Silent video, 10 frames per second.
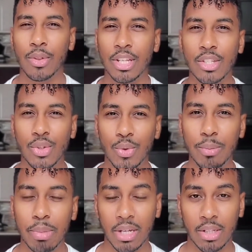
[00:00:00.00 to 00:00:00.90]
These
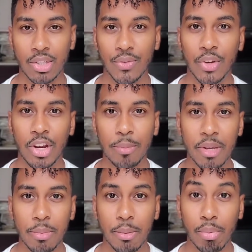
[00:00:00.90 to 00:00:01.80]
3 pillars of your
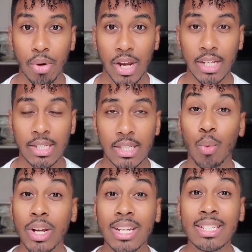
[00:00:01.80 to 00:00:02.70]
Airbnb price
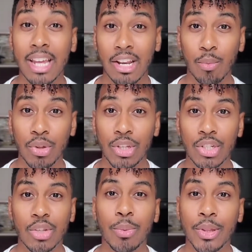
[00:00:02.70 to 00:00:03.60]
work in tandem with
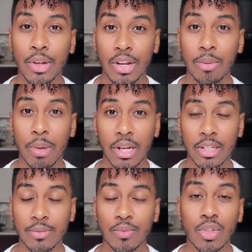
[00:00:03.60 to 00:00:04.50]
each other, but they're
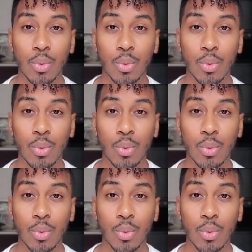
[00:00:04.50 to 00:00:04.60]
independent.